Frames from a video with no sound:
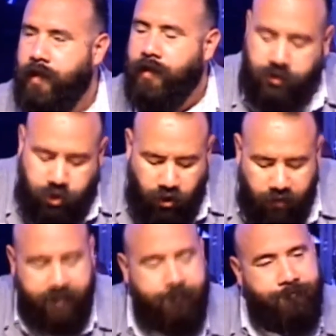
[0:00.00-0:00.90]
Did you
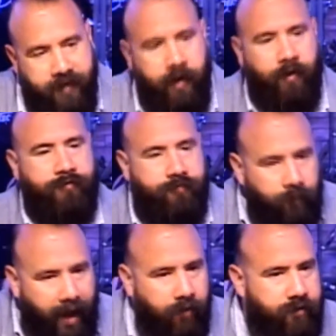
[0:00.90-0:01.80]
know that fear
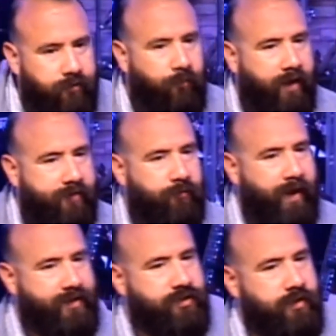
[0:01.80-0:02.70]
surrounded the
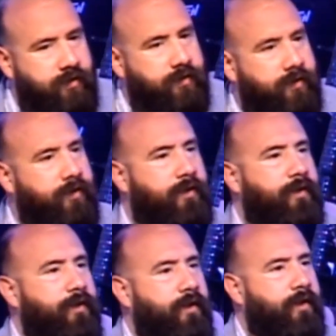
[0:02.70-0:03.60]
resurrection?
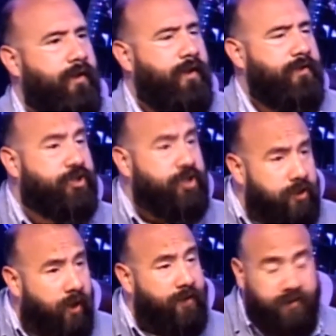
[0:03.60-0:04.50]
Did you
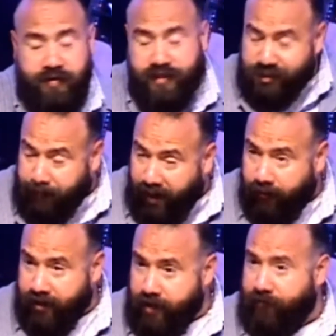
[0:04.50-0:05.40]
know that the
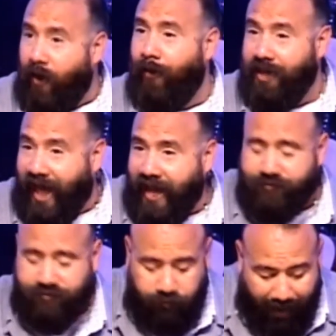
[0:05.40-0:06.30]
disparity of all
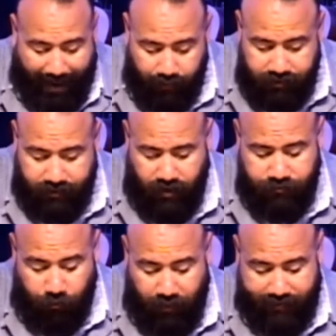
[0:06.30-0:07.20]
life surrounded
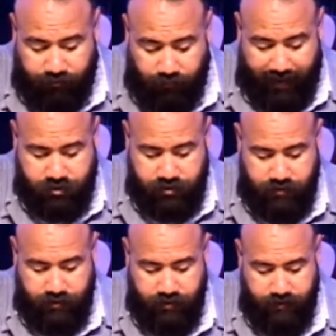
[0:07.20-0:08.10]
the
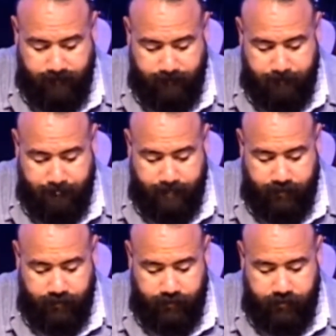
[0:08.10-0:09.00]
resurrection?
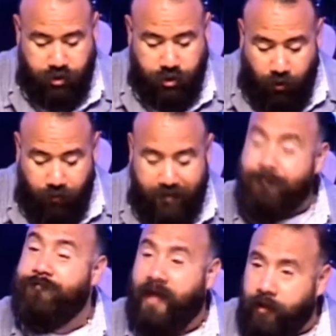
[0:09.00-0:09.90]
Did you know that
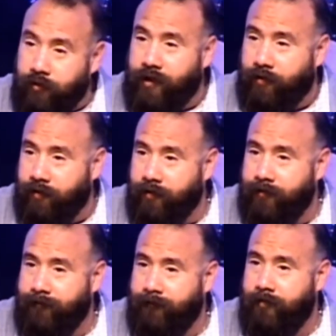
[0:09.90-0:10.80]
failure
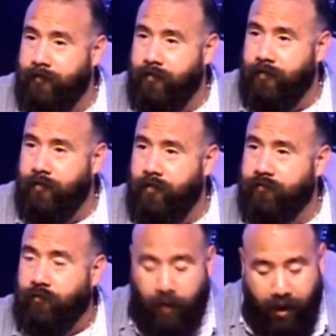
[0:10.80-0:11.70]

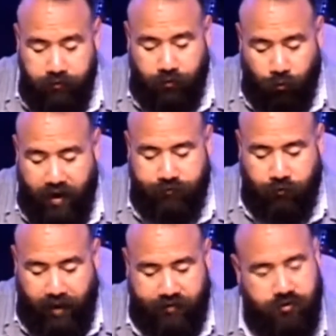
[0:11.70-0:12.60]
surrounded the
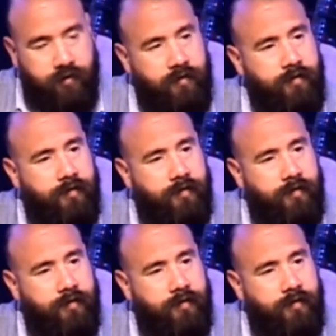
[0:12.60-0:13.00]
resurrection?